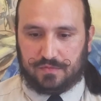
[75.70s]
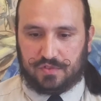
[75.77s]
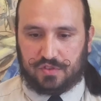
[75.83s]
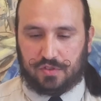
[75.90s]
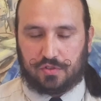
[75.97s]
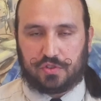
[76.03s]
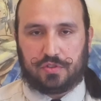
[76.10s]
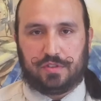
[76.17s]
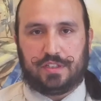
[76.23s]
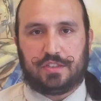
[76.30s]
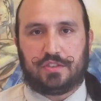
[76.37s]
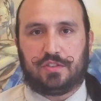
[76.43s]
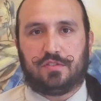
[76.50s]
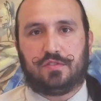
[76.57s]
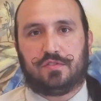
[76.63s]
social
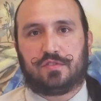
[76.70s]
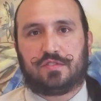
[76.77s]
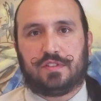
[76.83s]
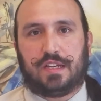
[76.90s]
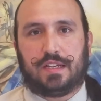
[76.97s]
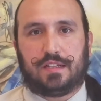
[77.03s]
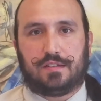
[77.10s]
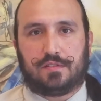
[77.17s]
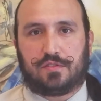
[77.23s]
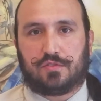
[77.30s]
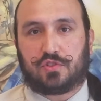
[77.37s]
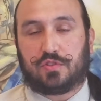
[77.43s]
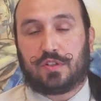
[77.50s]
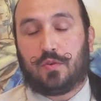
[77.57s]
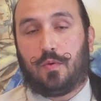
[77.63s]
issues and
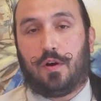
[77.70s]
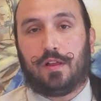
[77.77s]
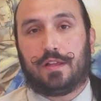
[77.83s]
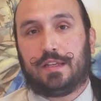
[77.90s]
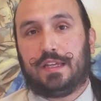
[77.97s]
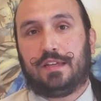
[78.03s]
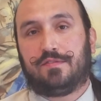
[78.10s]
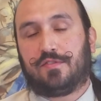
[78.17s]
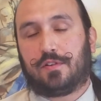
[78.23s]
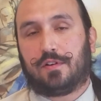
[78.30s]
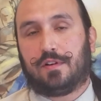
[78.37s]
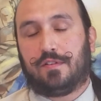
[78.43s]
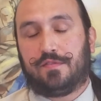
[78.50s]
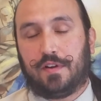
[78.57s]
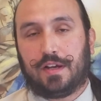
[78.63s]
social equality
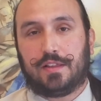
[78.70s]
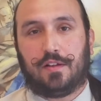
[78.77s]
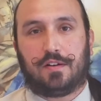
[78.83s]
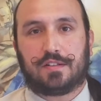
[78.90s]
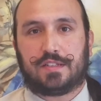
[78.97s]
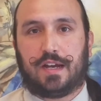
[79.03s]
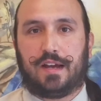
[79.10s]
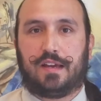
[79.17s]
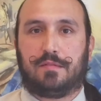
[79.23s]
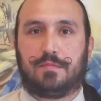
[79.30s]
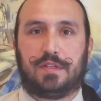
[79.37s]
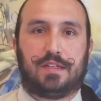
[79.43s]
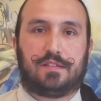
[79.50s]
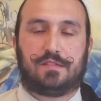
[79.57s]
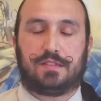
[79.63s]
for a very long
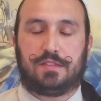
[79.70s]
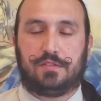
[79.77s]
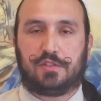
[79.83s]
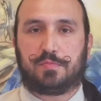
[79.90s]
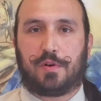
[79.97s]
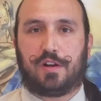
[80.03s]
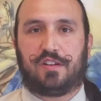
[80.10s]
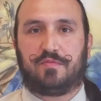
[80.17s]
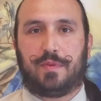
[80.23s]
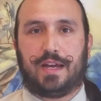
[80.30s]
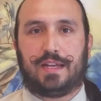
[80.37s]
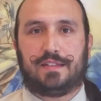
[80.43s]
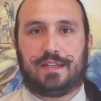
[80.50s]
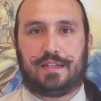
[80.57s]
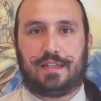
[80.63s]
time. It's a huge part of
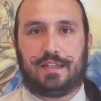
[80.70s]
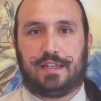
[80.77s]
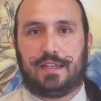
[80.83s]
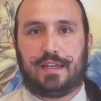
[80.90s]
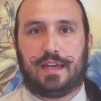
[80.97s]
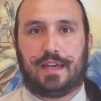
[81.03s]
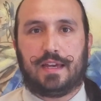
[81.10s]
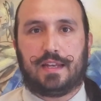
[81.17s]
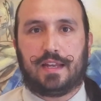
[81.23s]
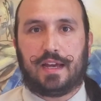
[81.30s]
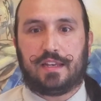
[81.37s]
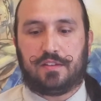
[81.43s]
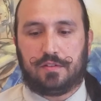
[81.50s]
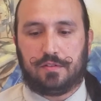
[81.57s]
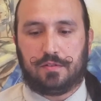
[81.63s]
my identity, and
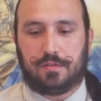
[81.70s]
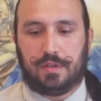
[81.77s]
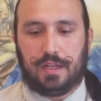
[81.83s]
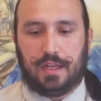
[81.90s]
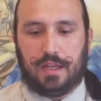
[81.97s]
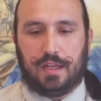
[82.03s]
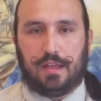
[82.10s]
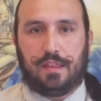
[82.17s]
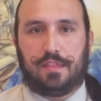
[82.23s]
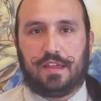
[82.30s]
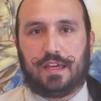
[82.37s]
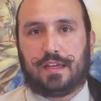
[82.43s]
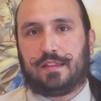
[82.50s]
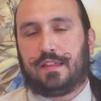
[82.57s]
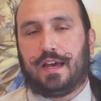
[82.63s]
I do
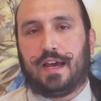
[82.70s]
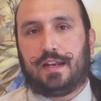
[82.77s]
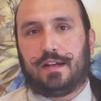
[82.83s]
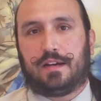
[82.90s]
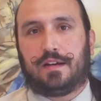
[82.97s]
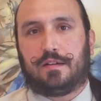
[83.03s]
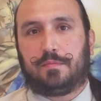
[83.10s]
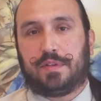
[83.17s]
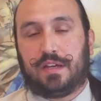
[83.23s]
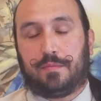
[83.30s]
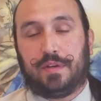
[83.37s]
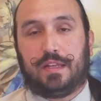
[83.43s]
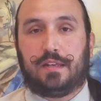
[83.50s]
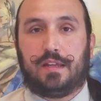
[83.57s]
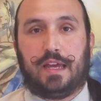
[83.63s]
think that
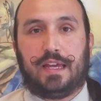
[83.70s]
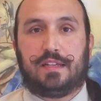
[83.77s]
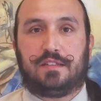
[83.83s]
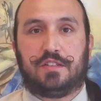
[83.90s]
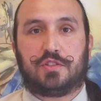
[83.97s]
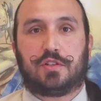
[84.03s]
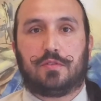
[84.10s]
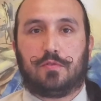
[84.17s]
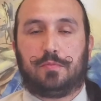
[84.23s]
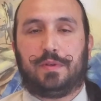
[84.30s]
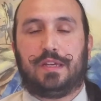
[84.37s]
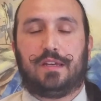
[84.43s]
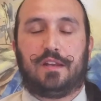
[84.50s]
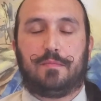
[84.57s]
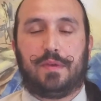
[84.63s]
becoming a teacher will
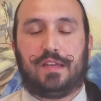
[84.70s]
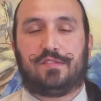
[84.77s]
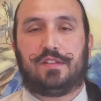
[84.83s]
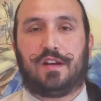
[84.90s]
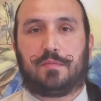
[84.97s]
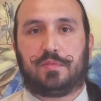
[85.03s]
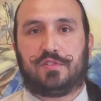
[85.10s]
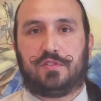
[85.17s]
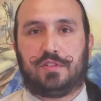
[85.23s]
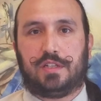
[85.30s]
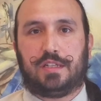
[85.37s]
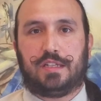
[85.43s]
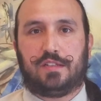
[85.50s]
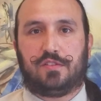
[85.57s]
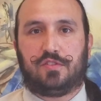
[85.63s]
be an amazing
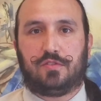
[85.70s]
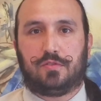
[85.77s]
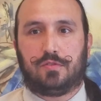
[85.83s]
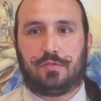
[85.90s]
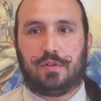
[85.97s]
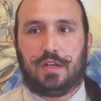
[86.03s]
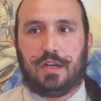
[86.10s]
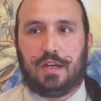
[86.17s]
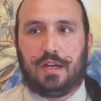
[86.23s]
opportunity to